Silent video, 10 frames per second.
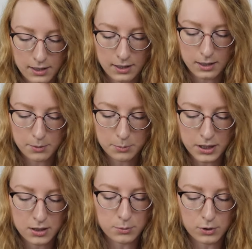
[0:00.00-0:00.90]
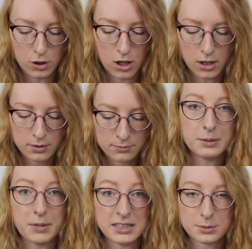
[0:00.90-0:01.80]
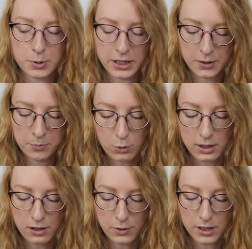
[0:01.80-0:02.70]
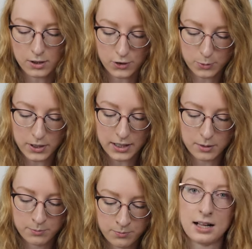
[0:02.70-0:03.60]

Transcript: Uh, Peter Millar, men's brand, twenty-three dollars per item.